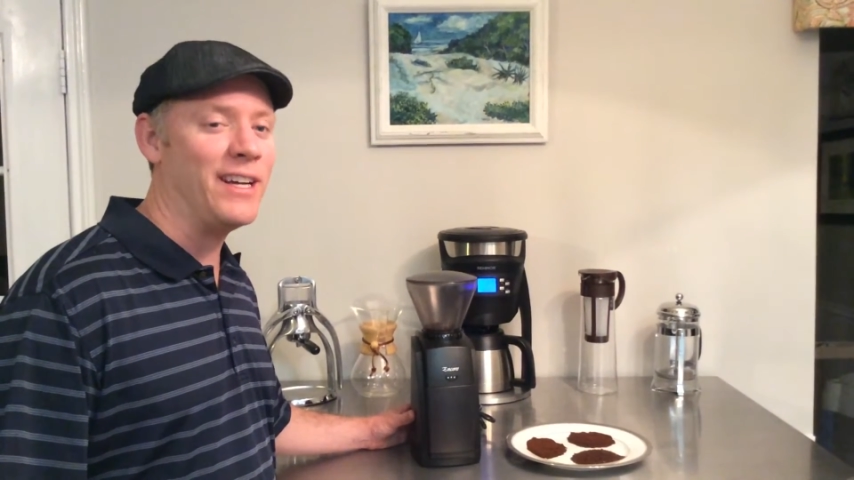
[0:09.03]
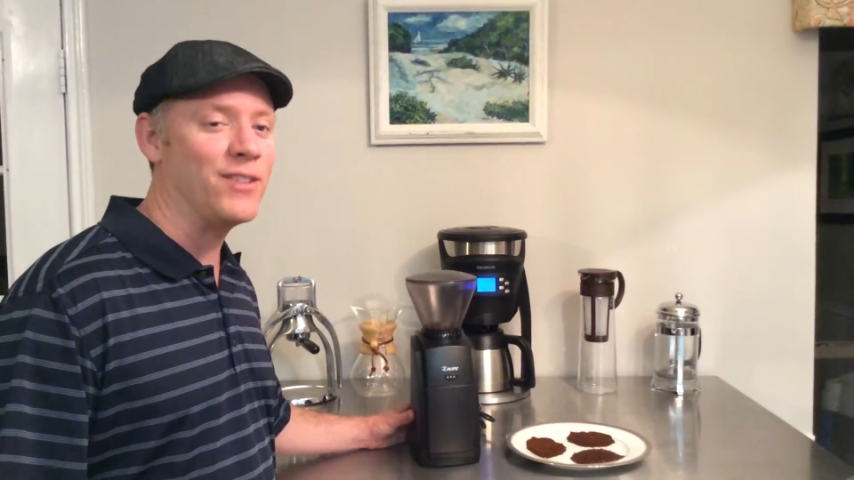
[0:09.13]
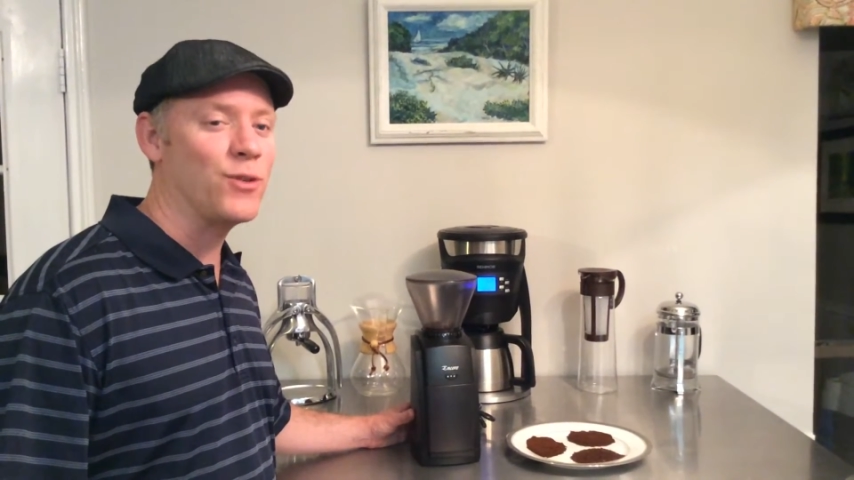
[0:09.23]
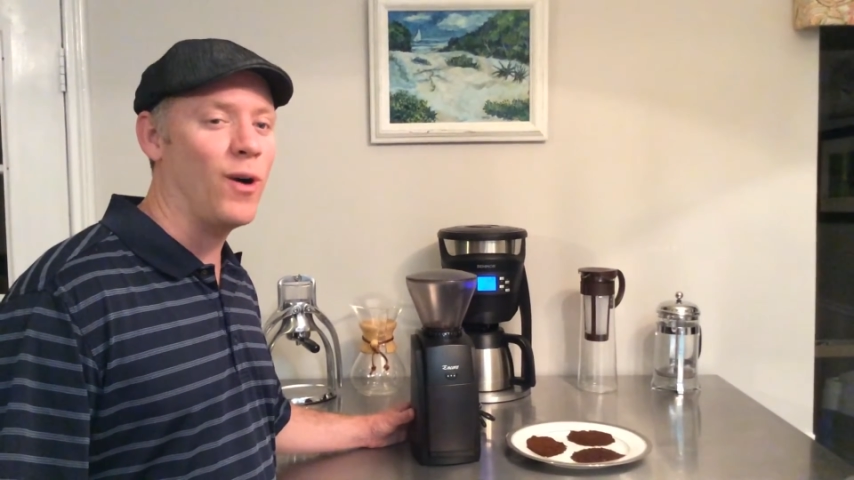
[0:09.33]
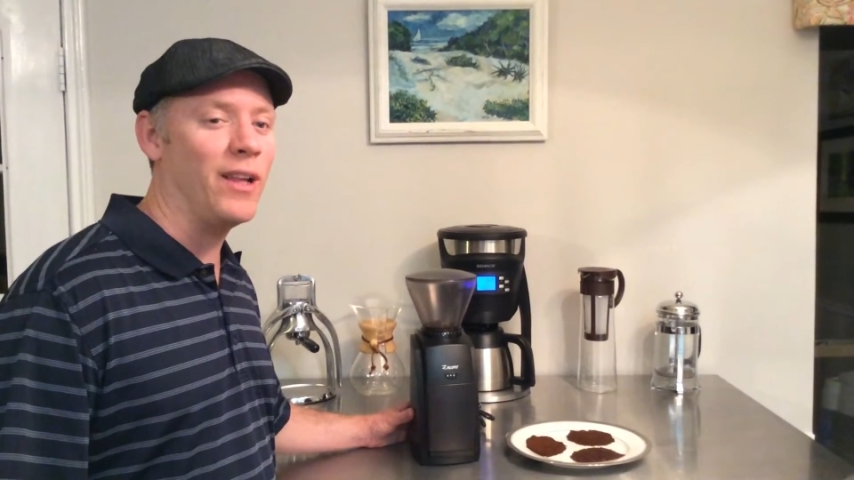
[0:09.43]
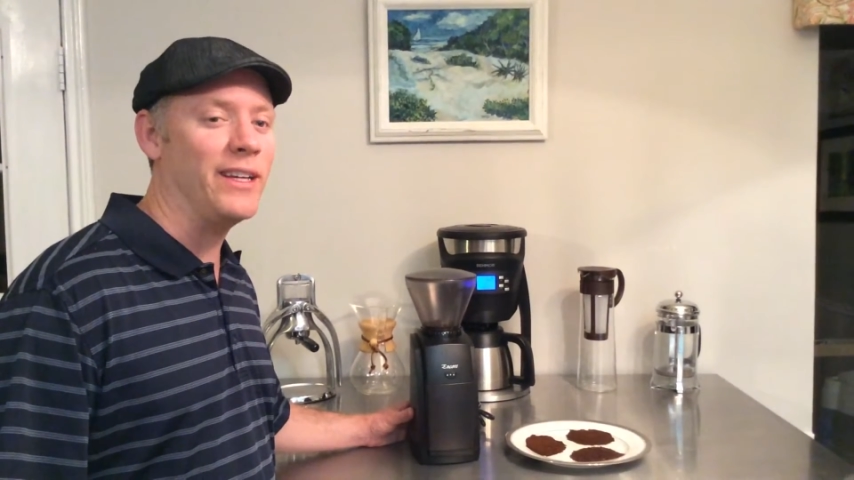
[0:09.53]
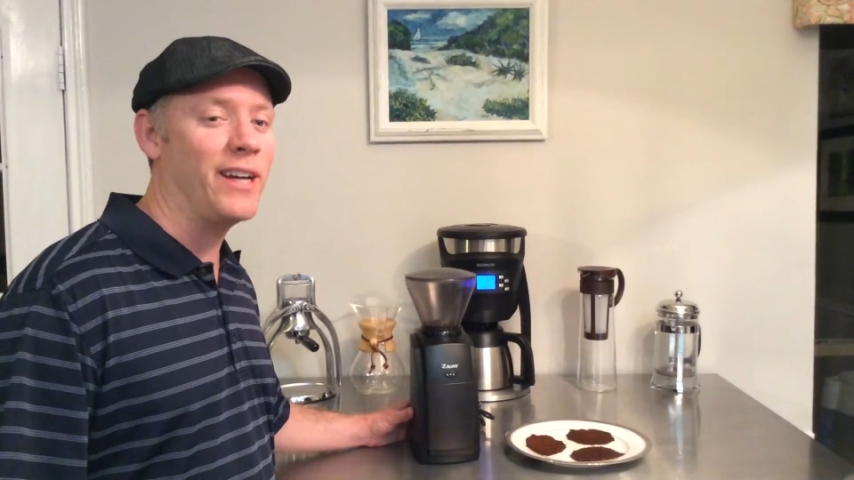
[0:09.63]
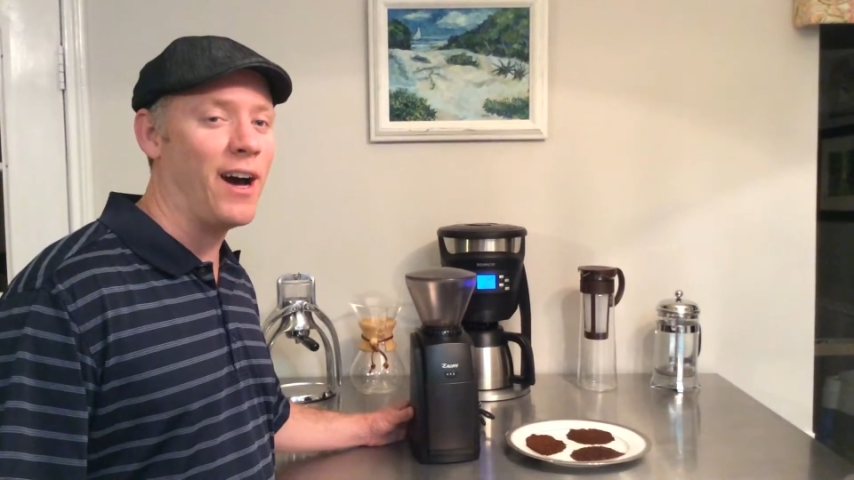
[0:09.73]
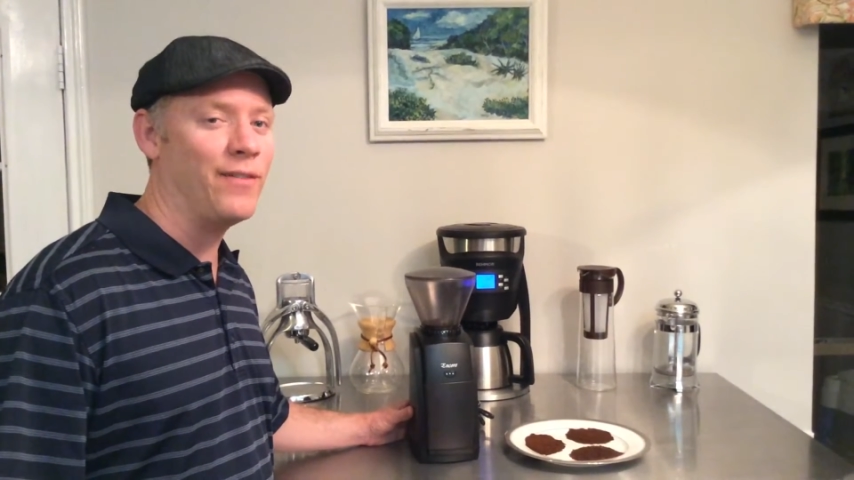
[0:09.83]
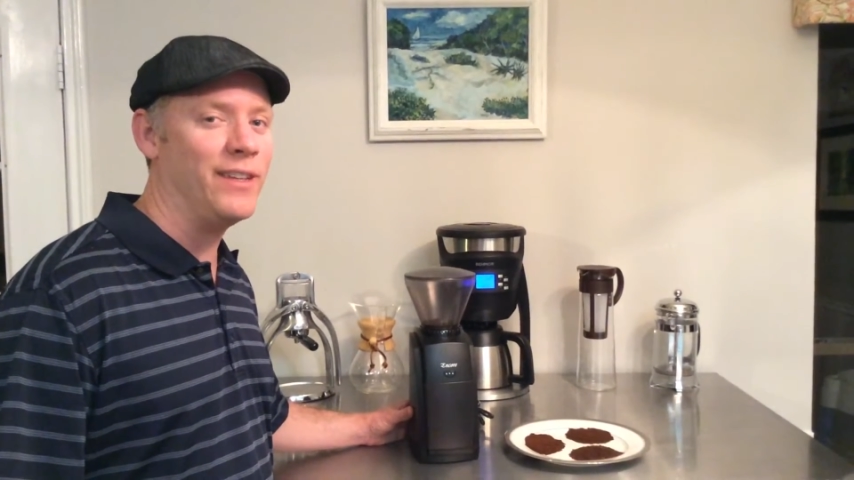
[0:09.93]
house quality
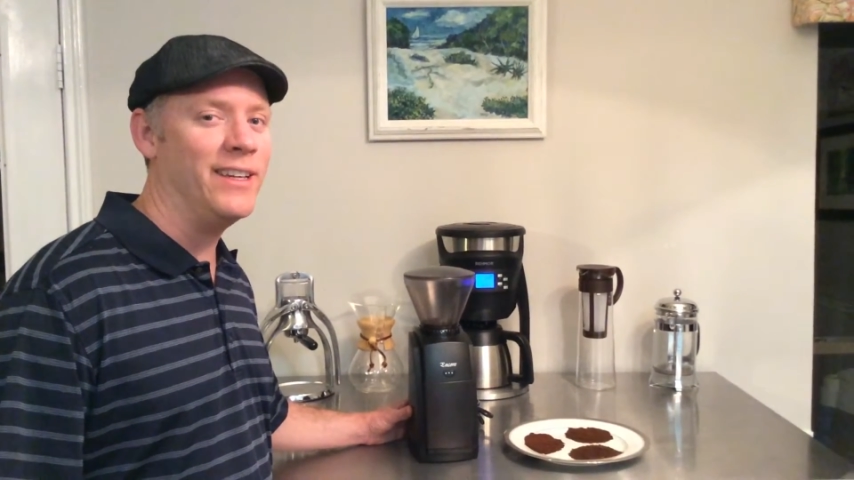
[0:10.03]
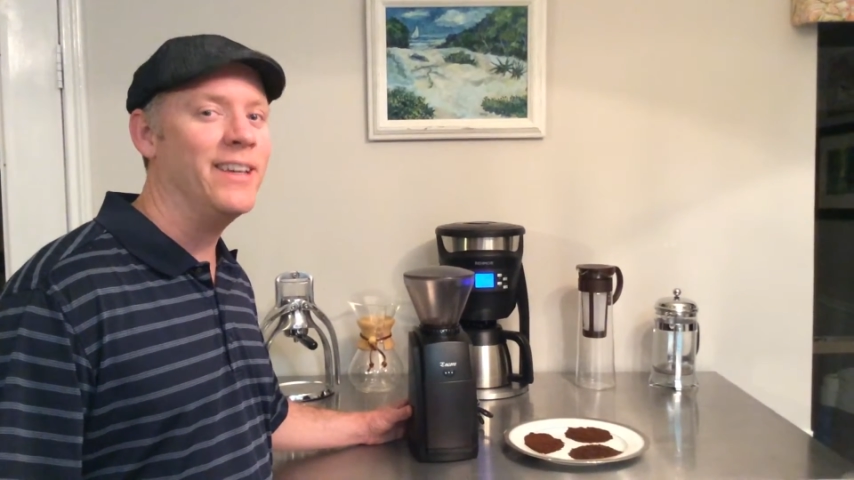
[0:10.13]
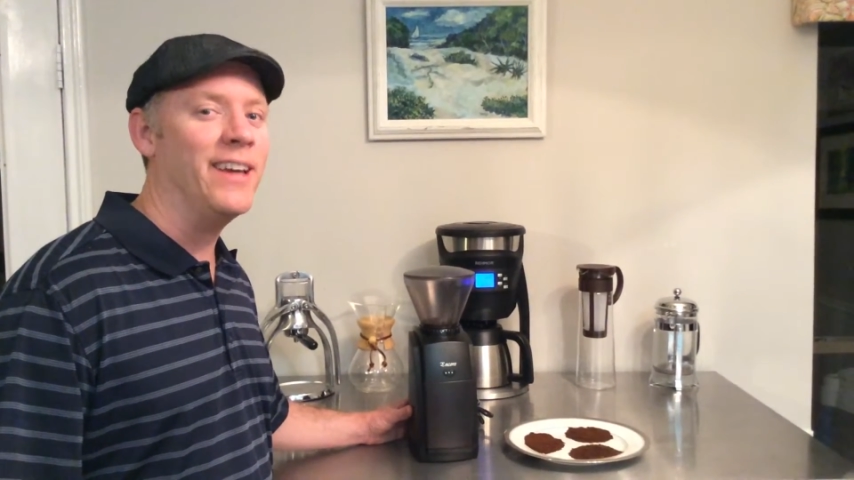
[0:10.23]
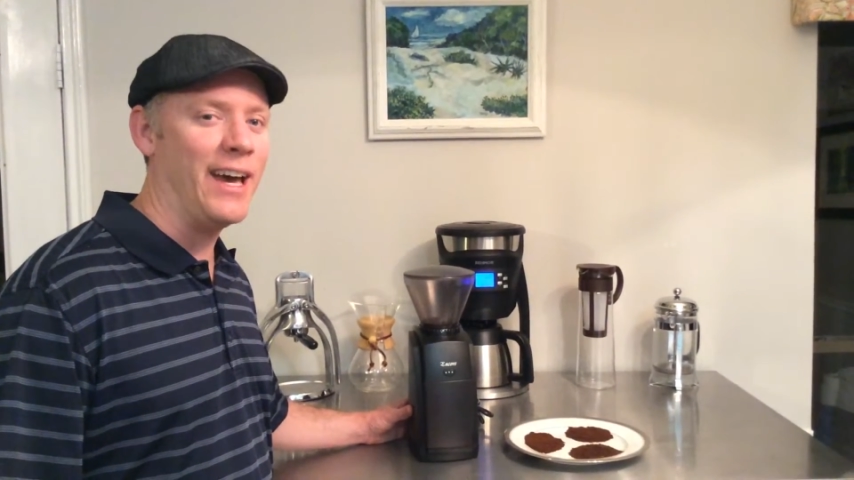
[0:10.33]
coffee